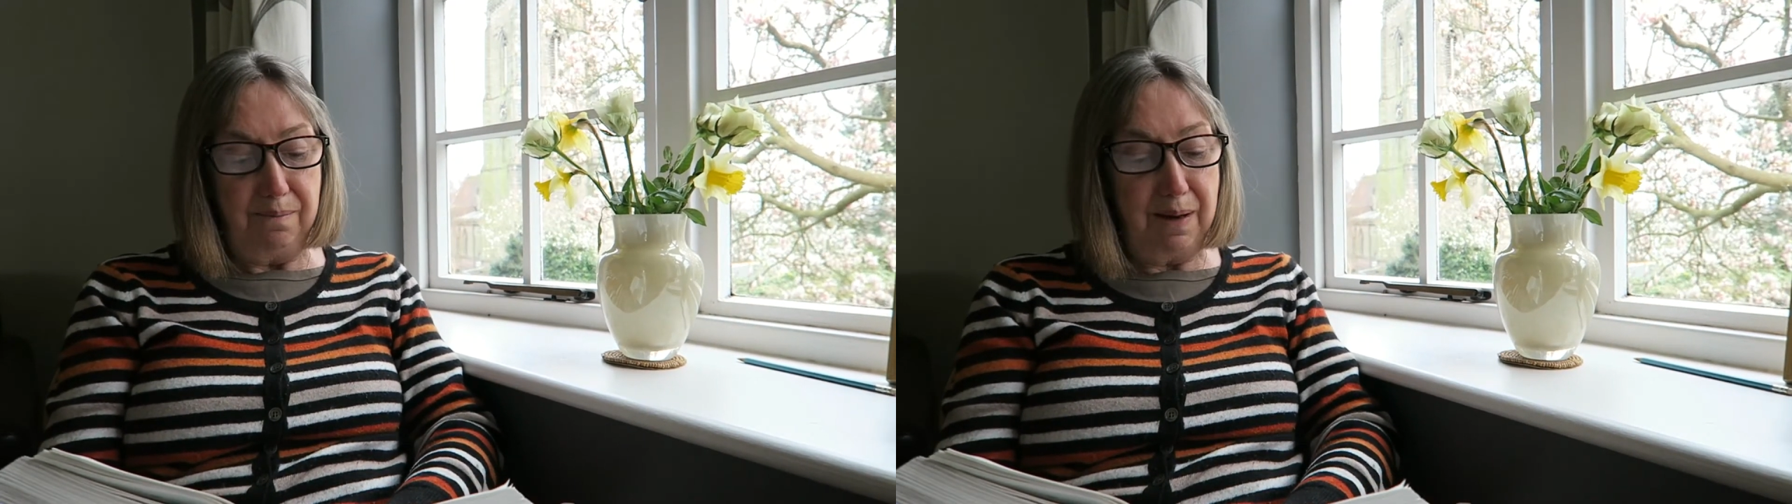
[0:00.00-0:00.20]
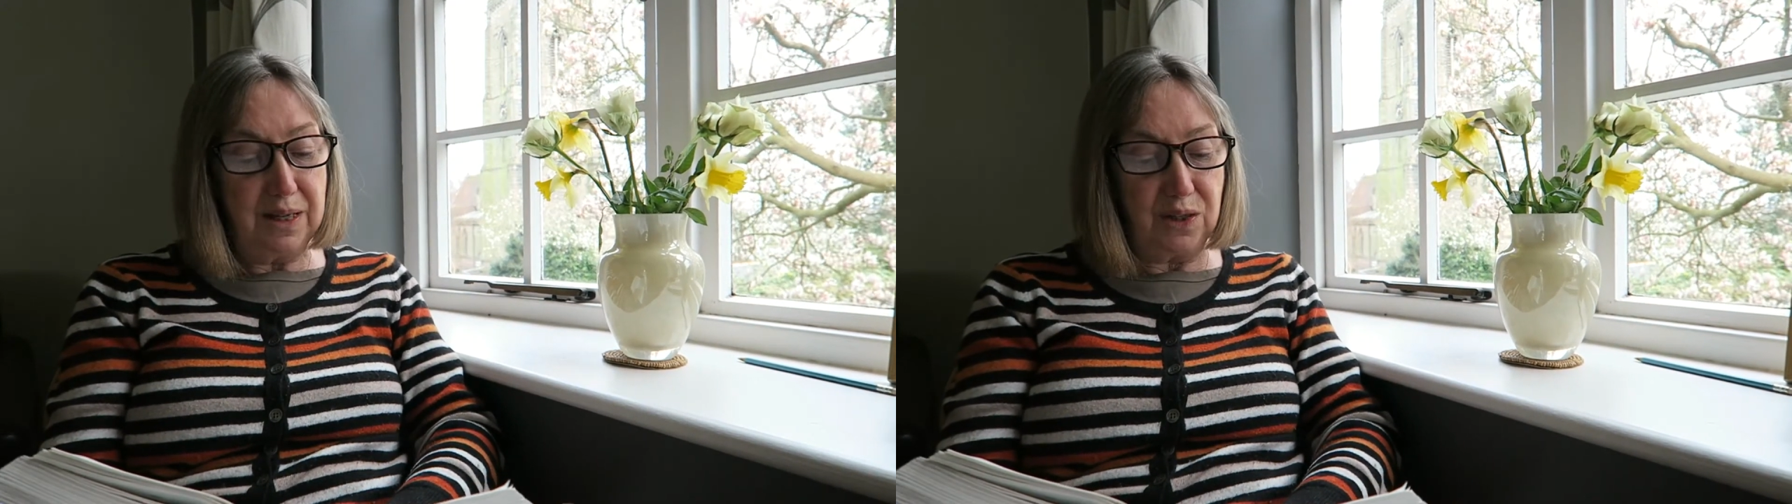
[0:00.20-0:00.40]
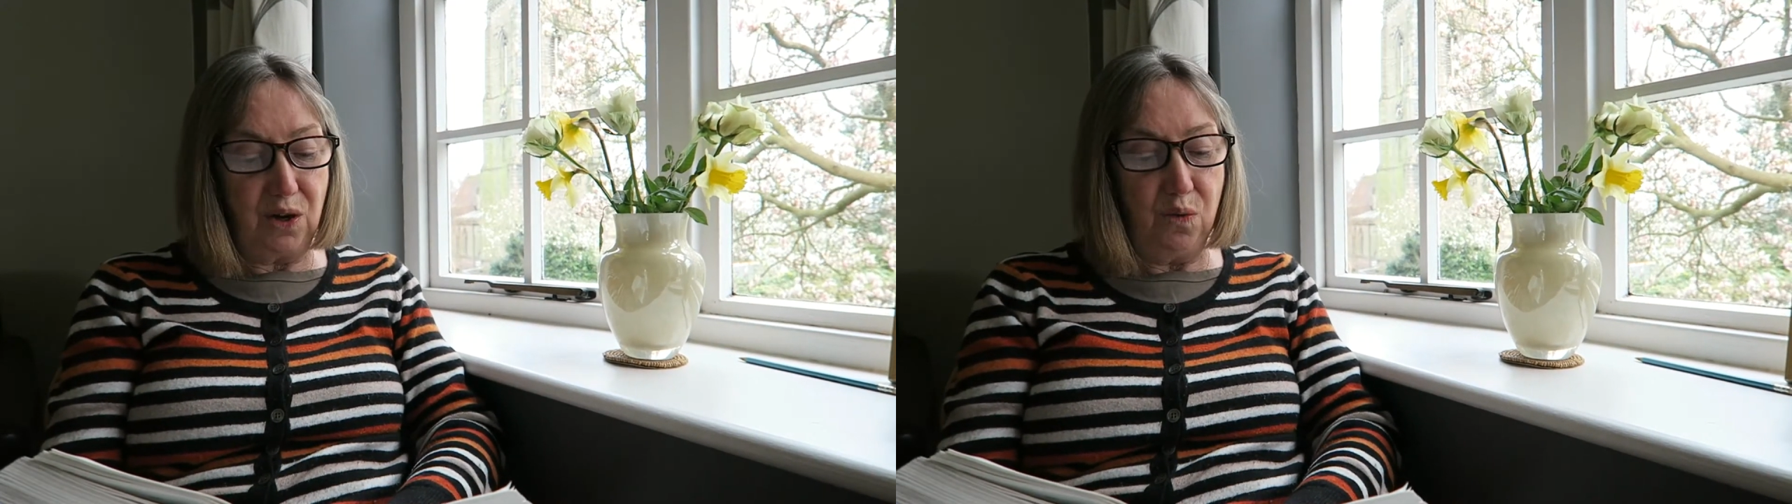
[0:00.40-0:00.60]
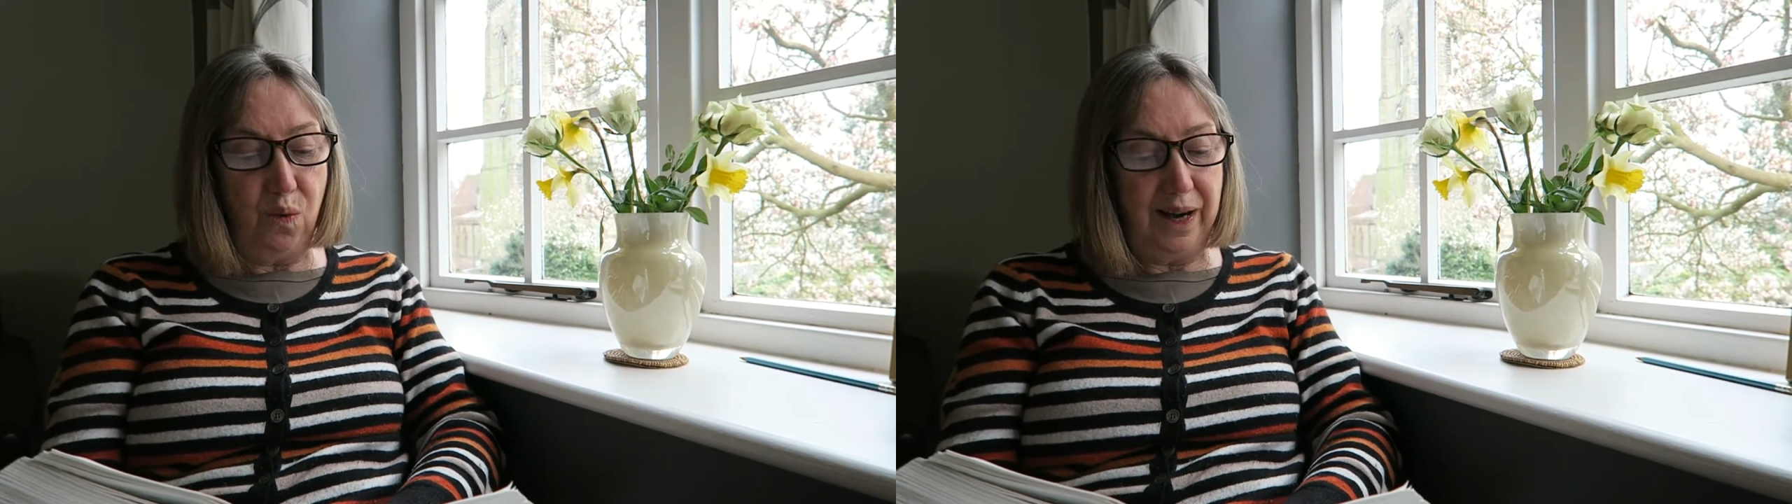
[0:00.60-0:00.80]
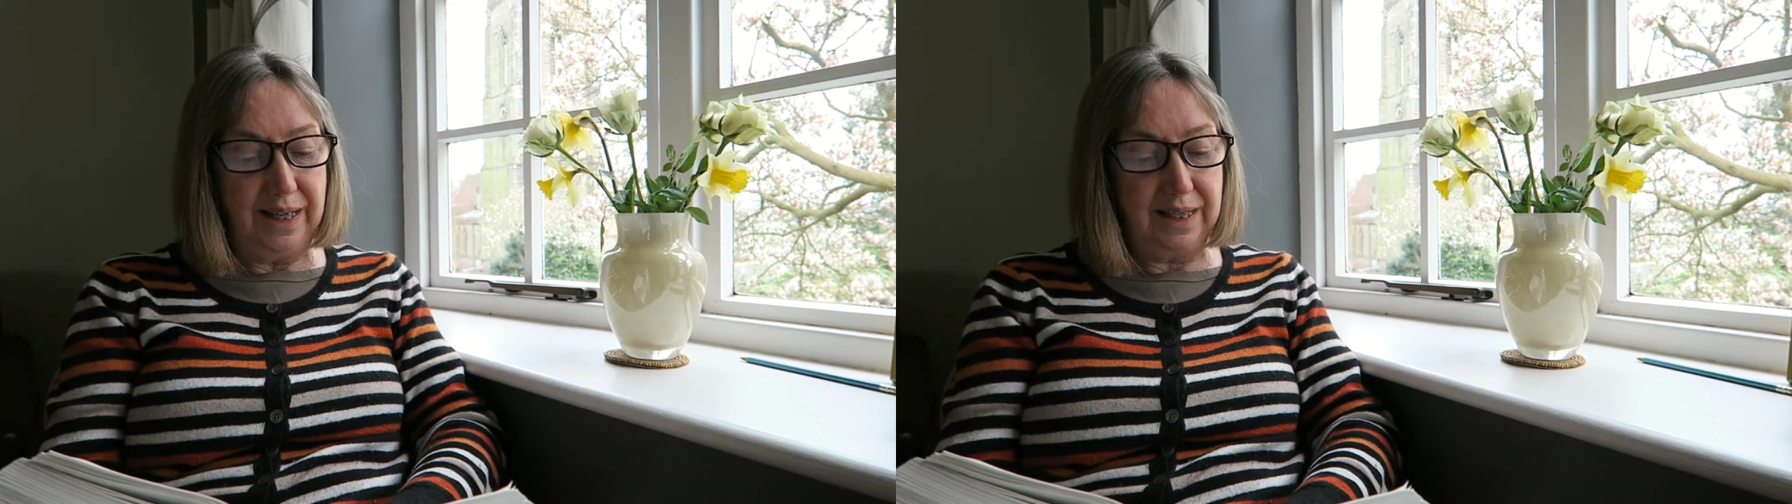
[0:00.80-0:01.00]
My soul
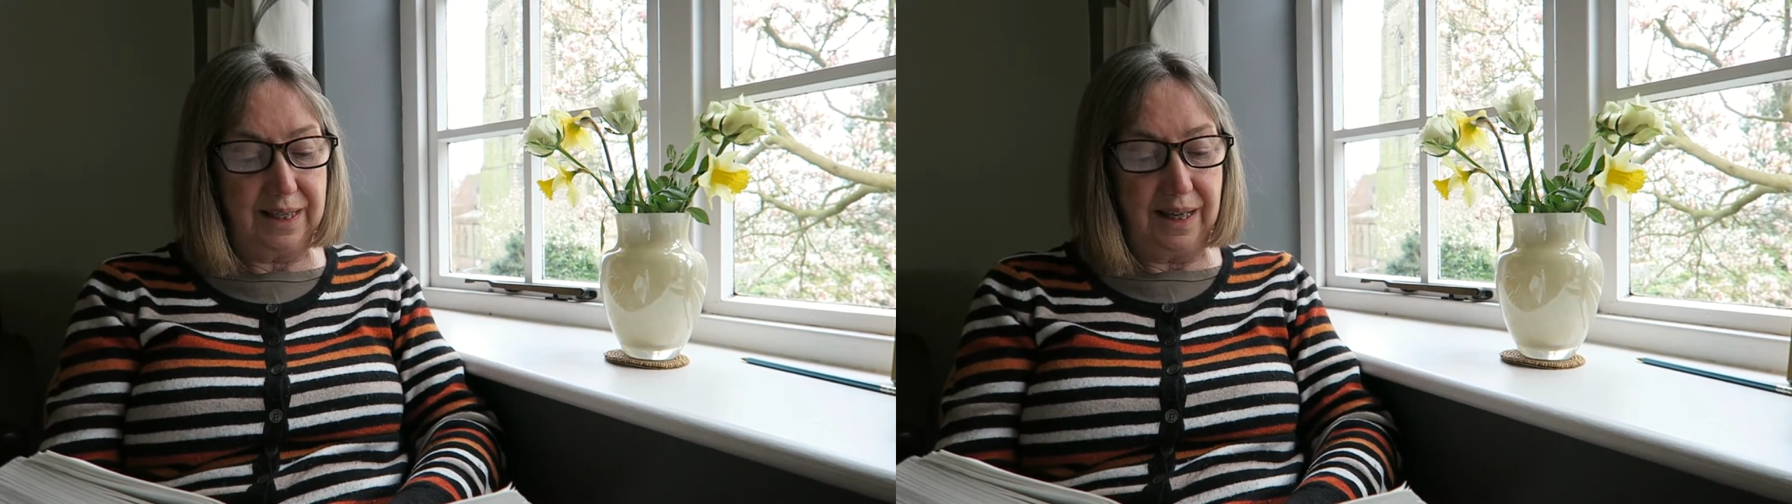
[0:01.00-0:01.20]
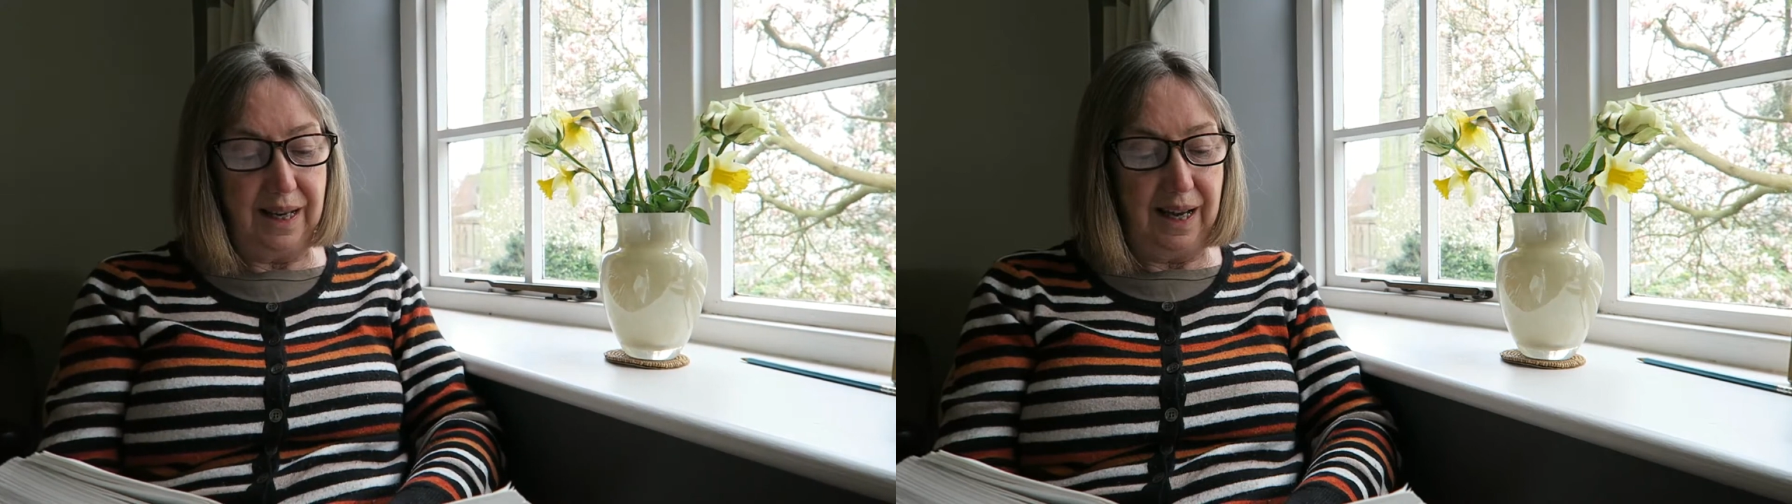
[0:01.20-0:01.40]
waits,